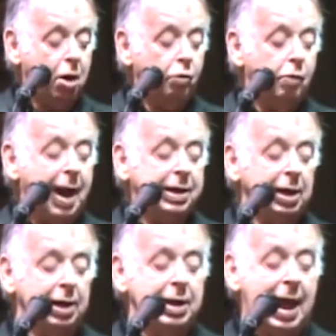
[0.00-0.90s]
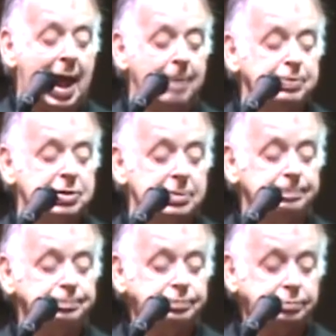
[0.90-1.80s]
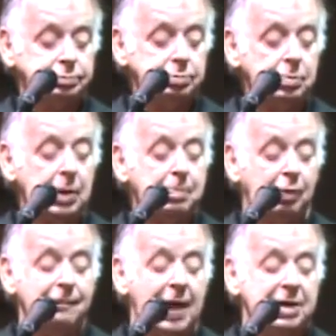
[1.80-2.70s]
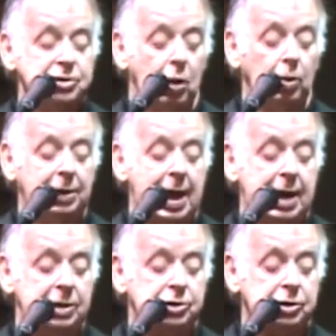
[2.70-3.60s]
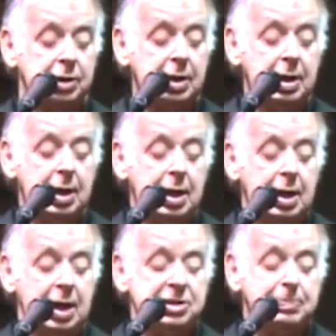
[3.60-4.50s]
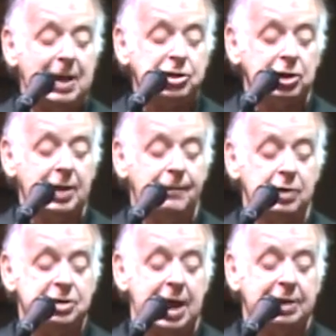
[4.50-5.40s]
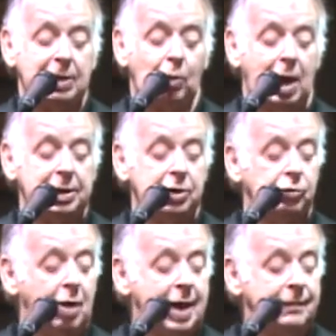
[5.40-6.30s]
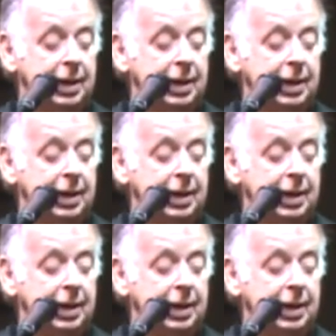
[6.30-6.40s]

regular naps prevent old age, especially if you take them while you're driving.